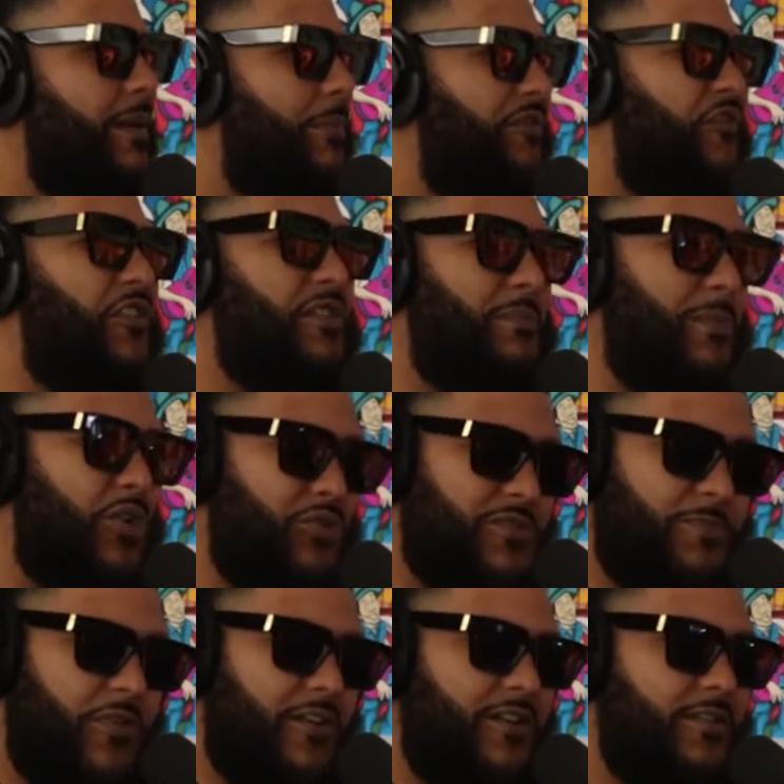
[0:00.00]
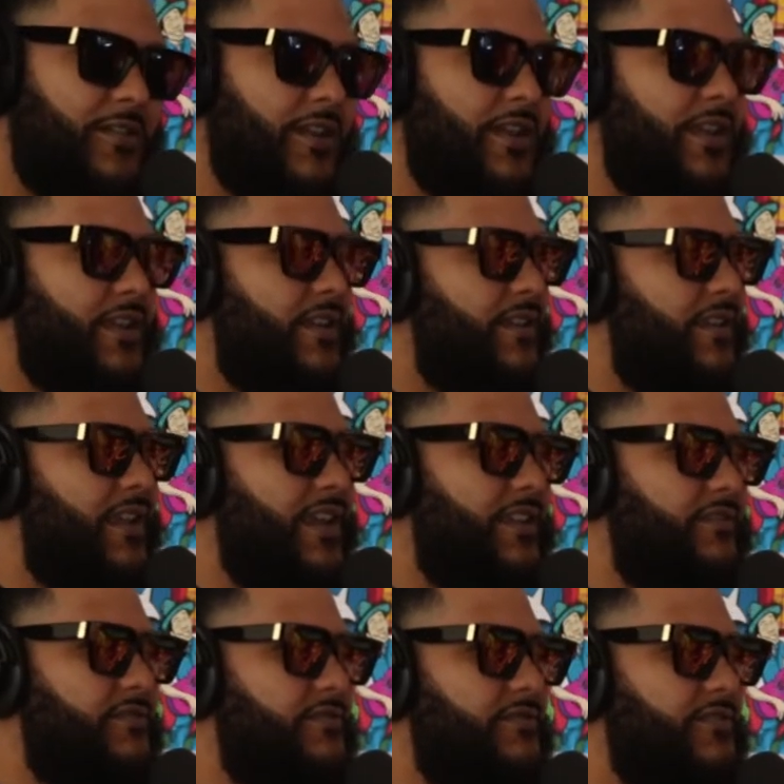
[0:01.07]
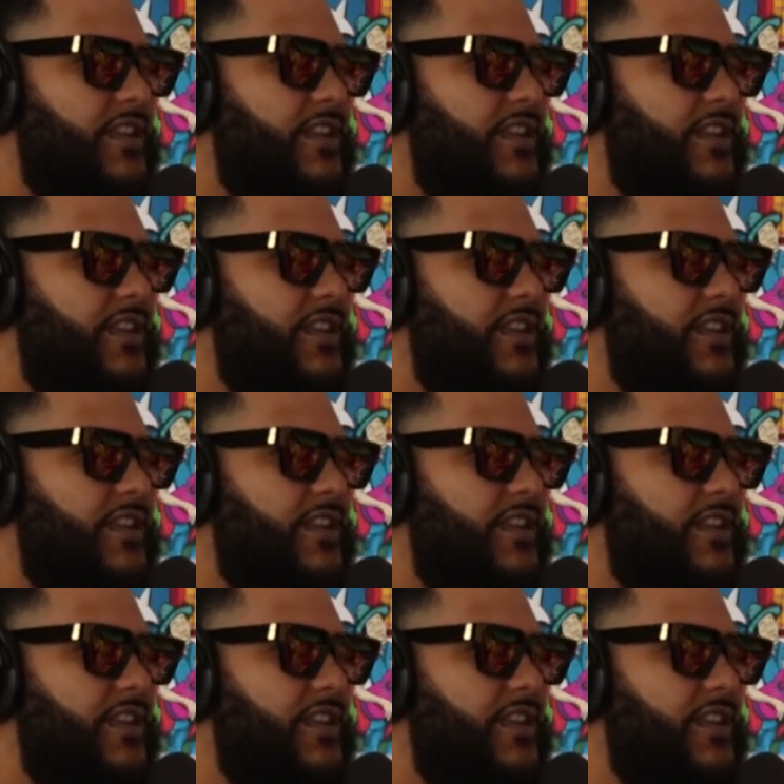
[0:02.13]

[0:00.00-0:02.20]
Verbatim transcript: But for the most part, like,